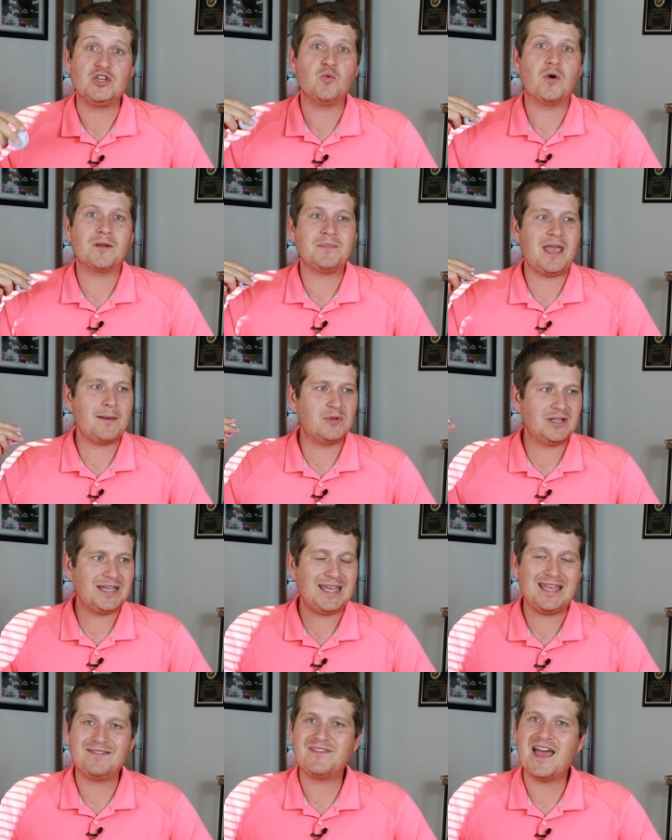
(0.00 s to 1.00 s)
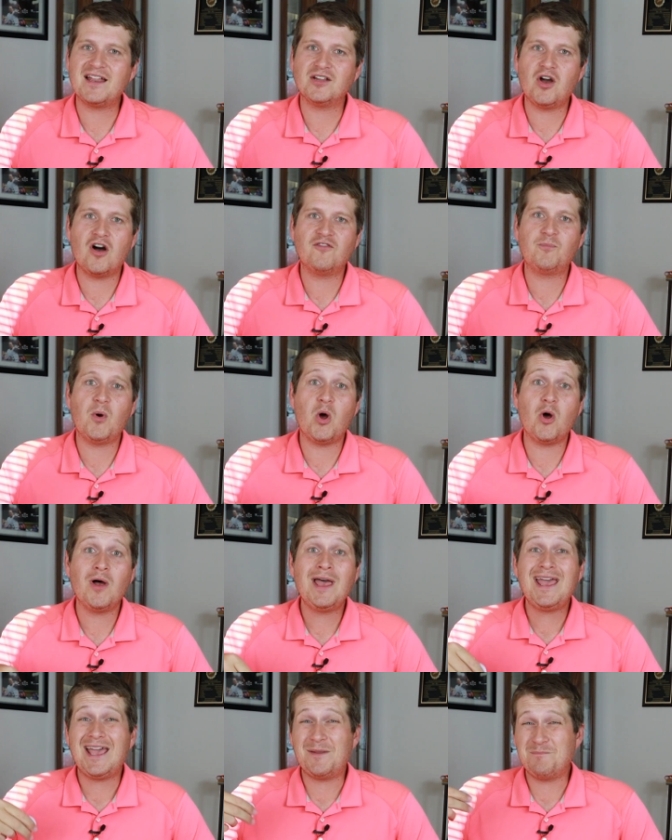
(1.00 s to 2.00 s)
You want to be able to hit that golf
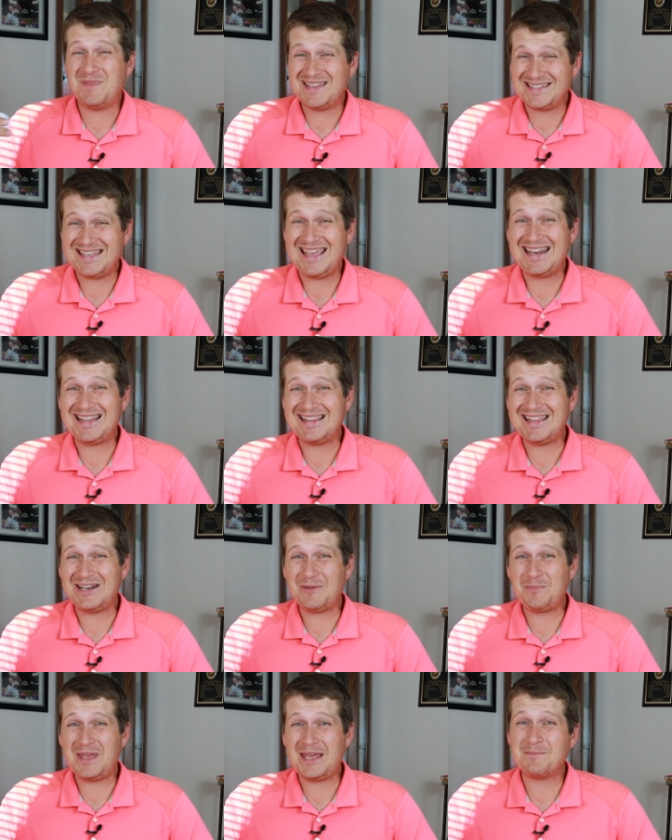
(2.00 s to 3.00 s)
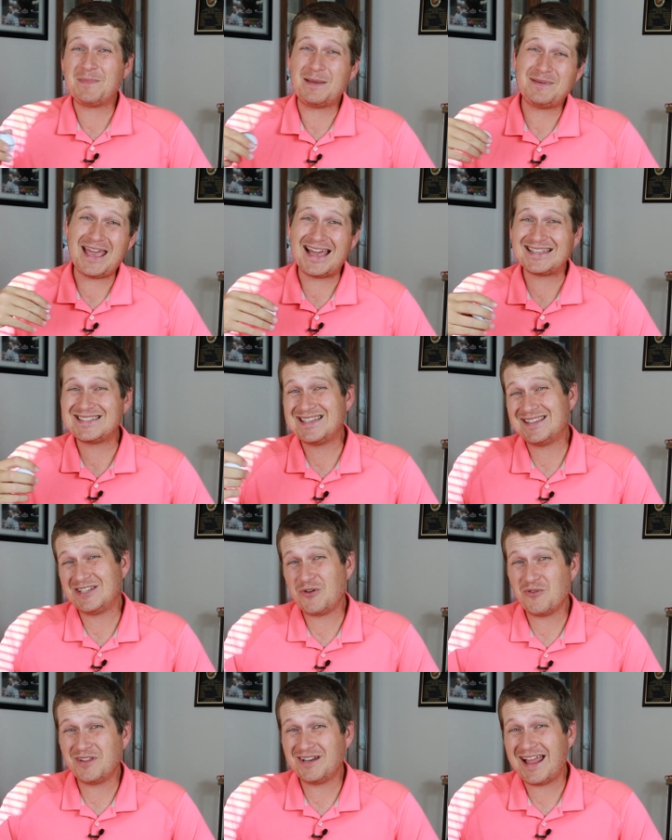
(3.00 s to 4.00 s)
ball and miss hit it a little bit, maybe accidentally
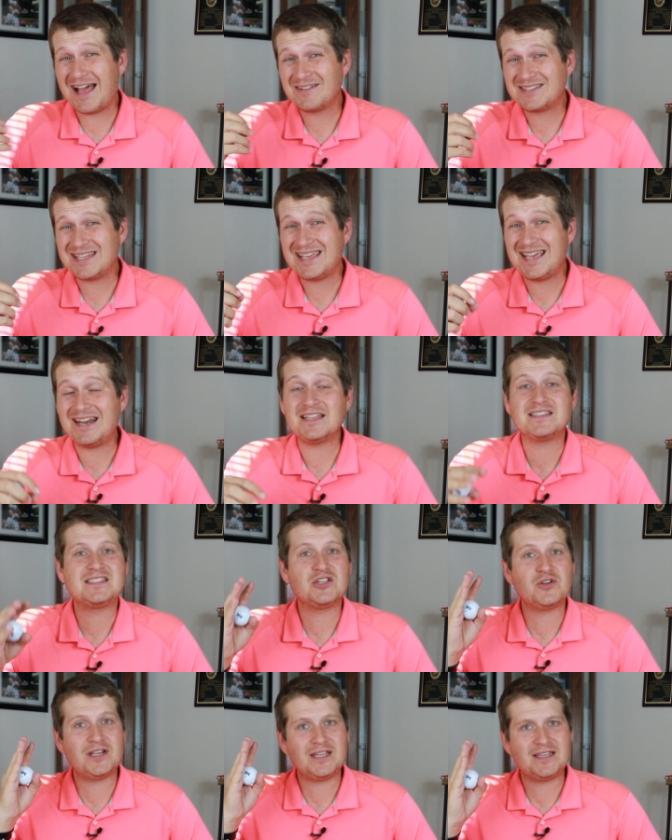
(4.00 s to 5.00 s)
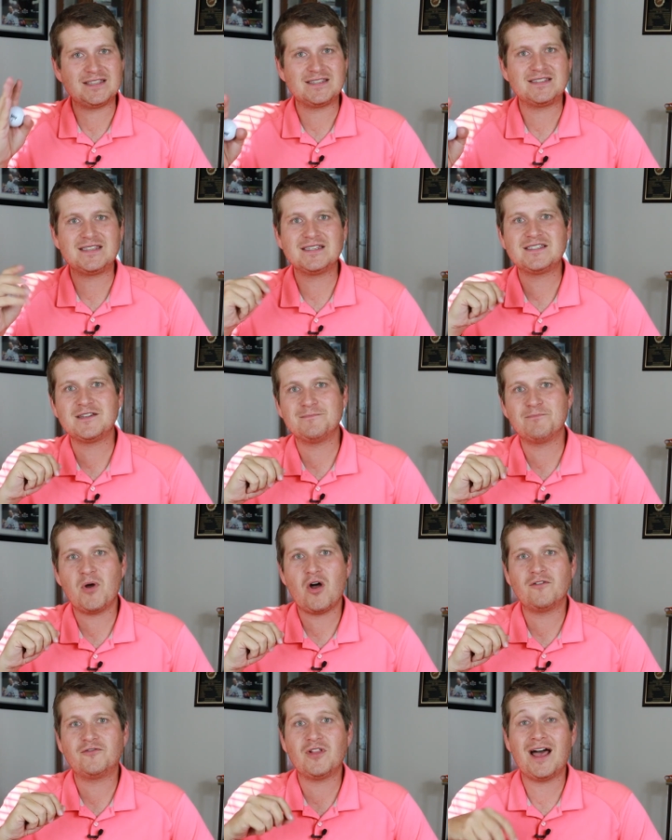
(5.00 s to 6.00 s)
go a little out to in and still get a consistent
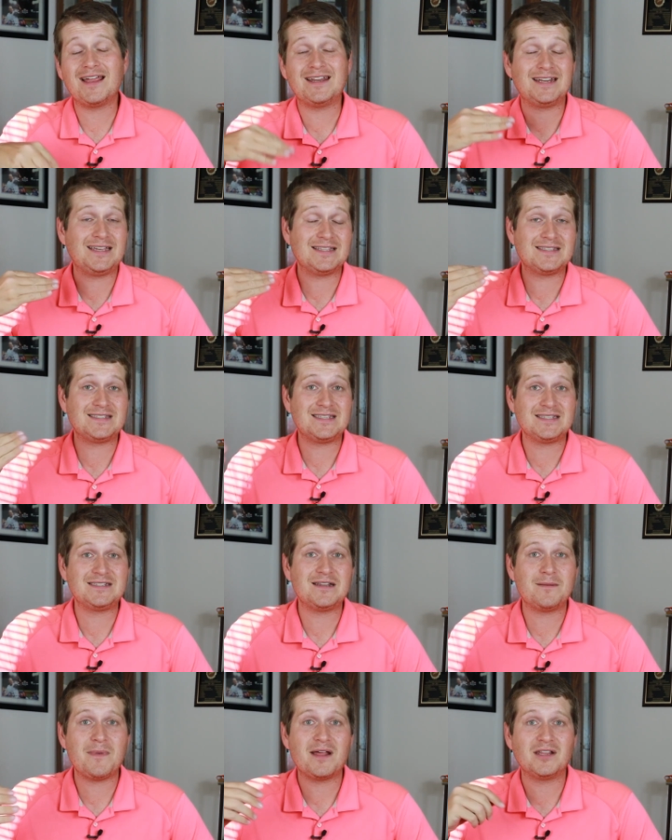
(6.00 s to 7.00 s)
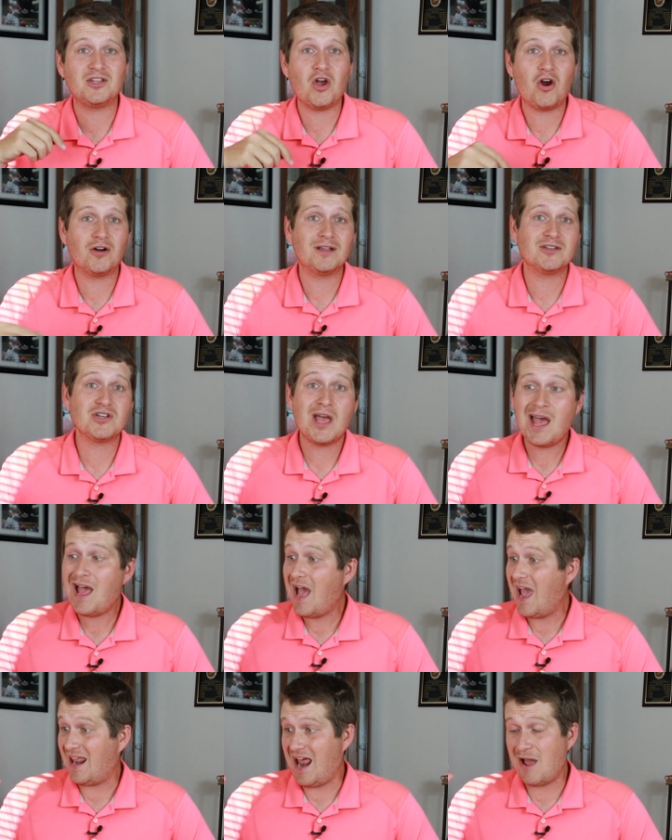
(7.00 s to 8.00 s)
ball flight and a consistent amount of yardage.
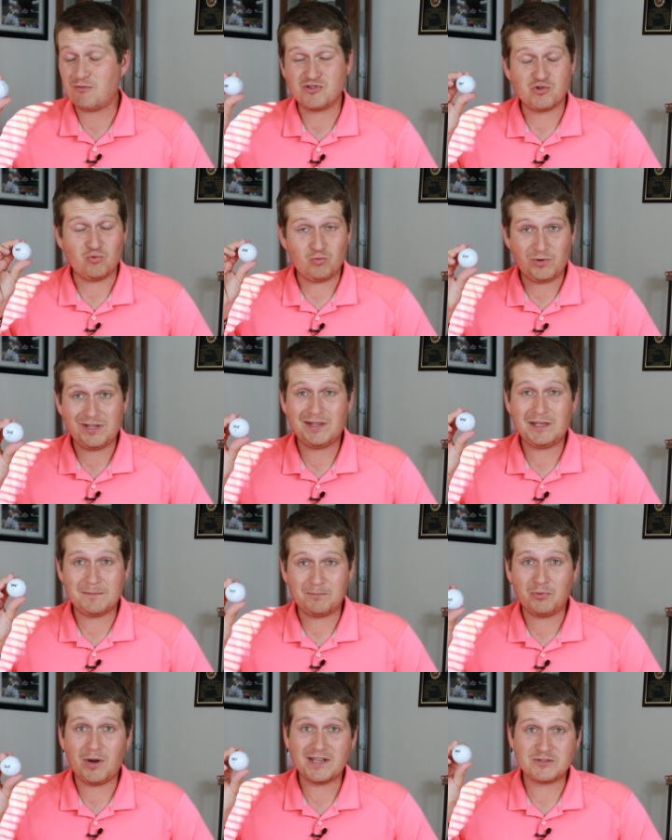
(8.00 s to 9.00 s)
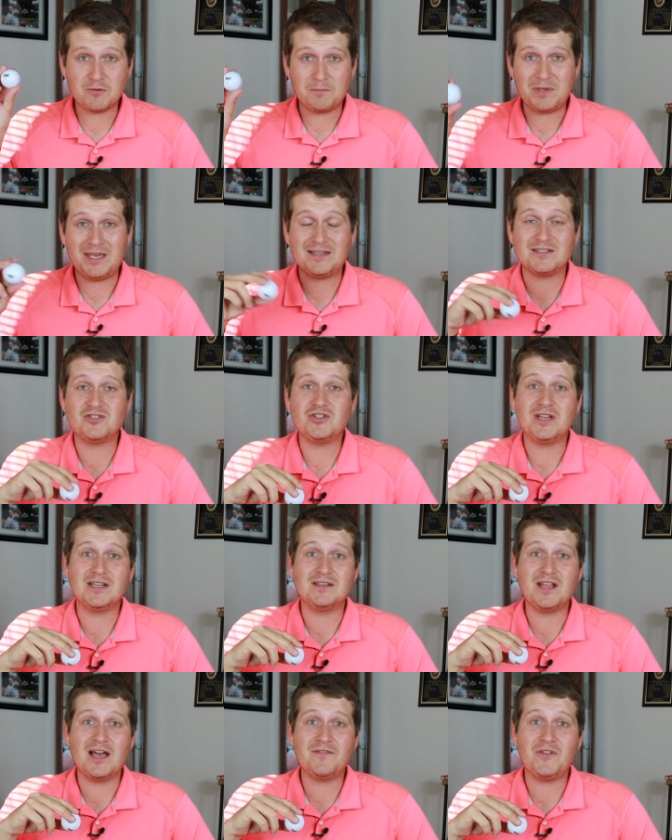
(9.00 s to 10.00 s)
And I was really impressed what PXG
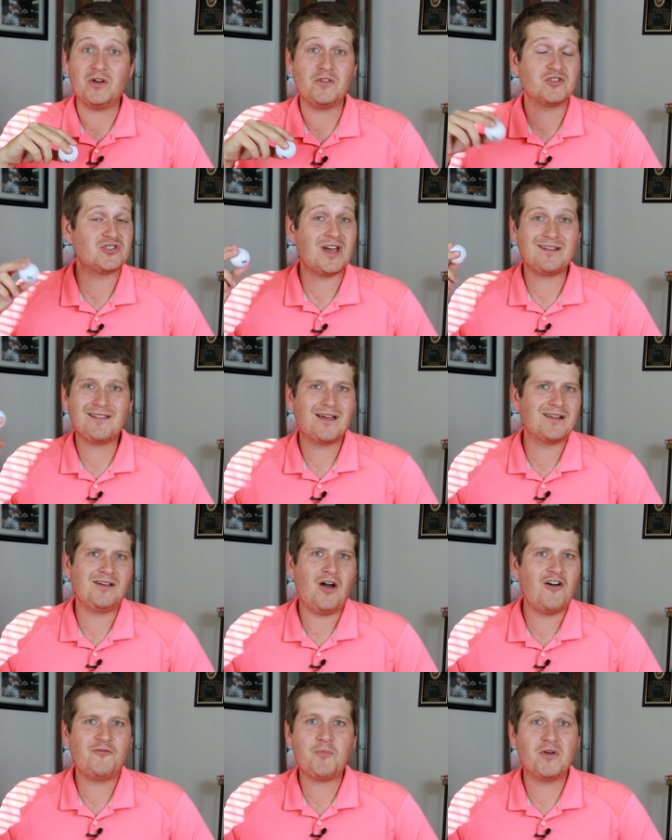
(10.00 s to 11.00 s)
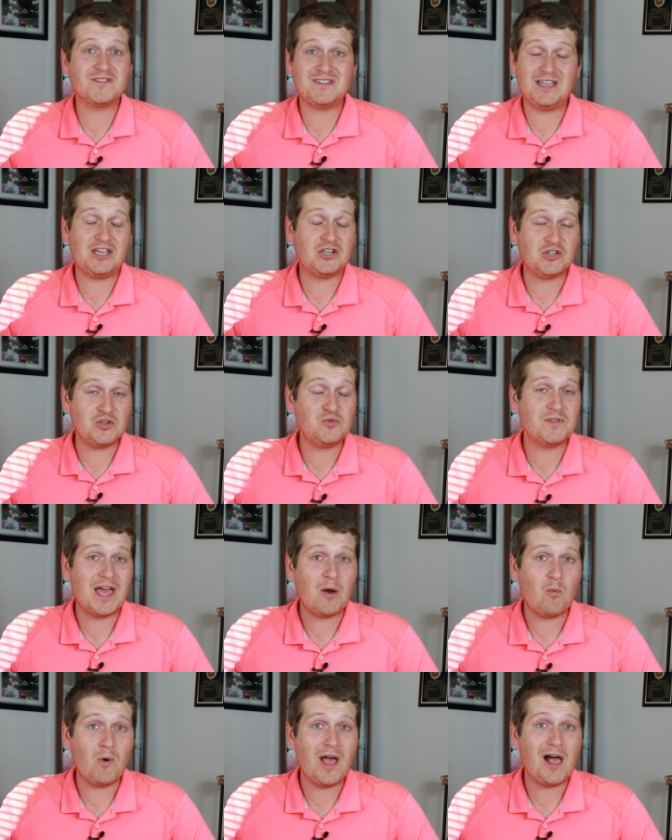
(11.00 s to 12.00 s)
had done there. There's not a lot of golf balls that can do
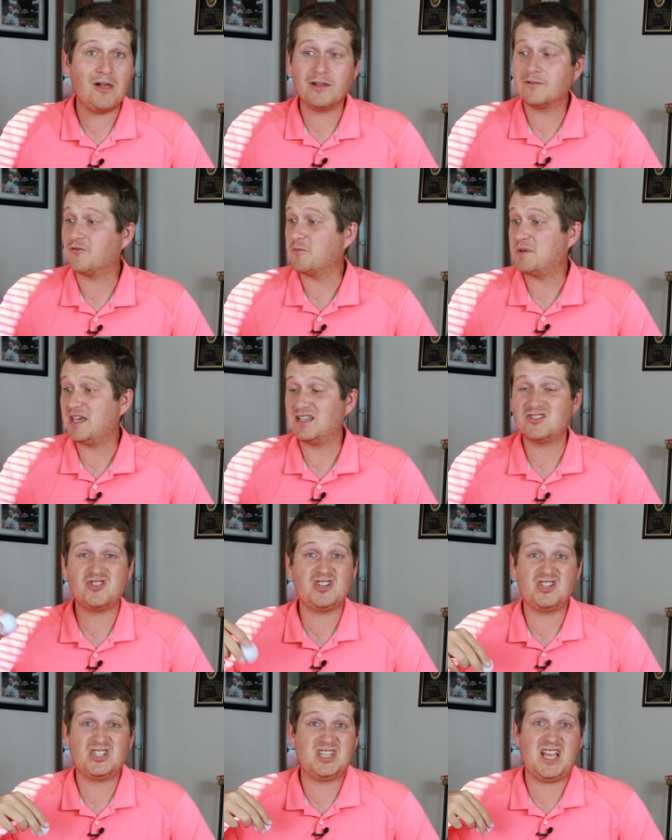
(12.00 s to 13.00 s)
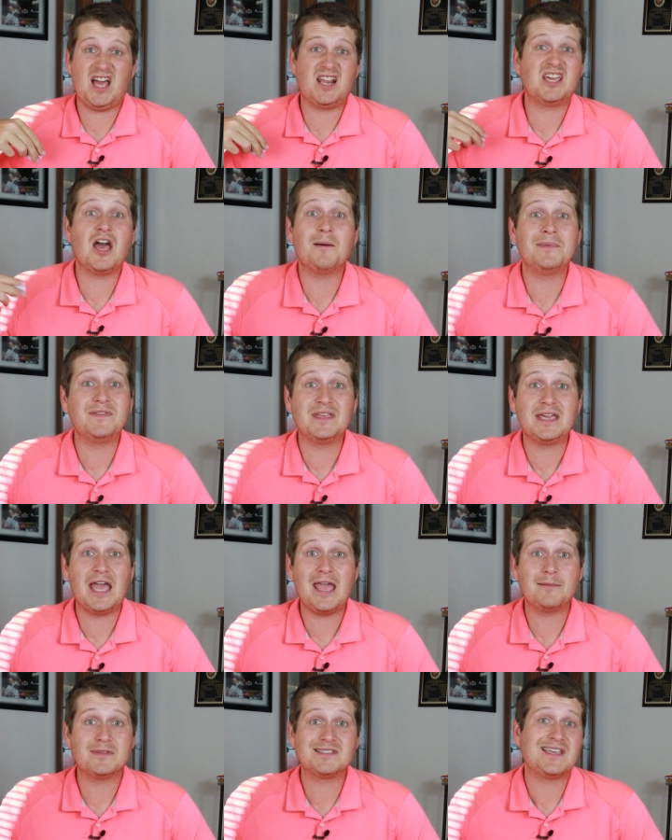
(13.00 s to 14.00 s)
that well. And for PXG just to kind of come in the
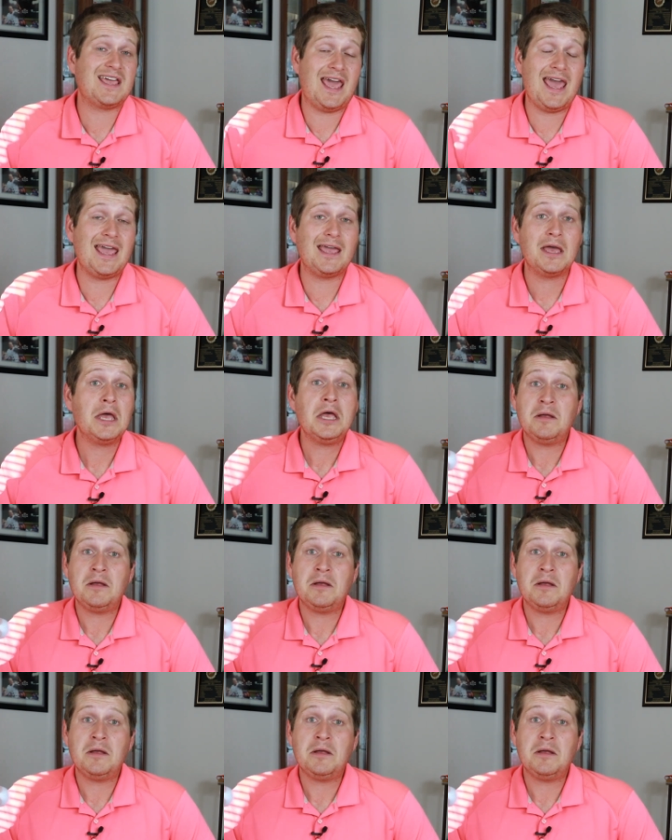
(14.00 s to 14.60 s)
game and say, hey,